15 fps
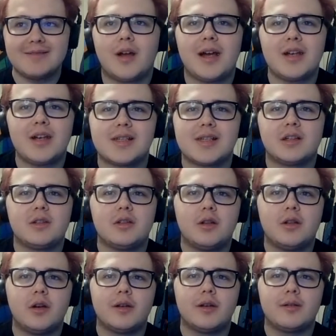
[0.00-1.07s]
But said,
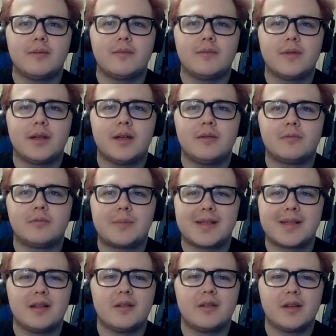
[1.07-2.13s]
like it
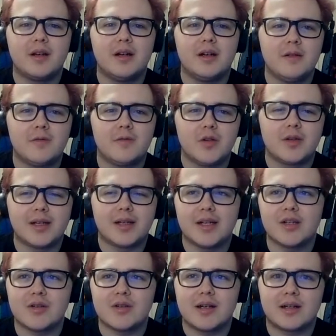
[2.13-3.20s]
represents like the heart of UK
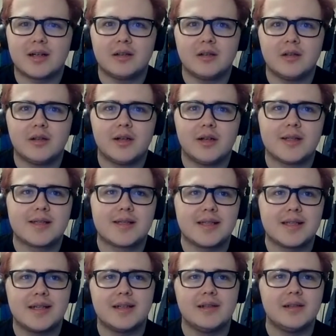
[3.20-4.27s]
drag, and like I
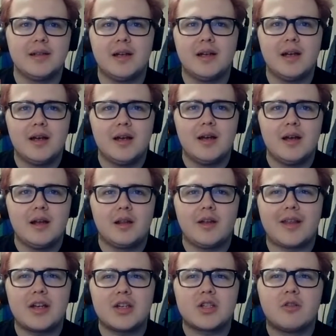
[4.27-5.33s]
see like
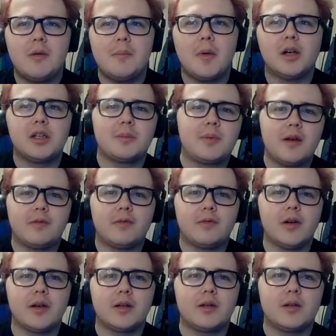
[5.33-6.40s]
that show reminded me of
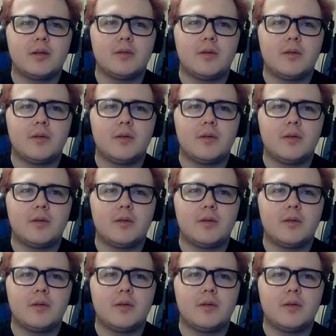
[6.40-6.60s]
like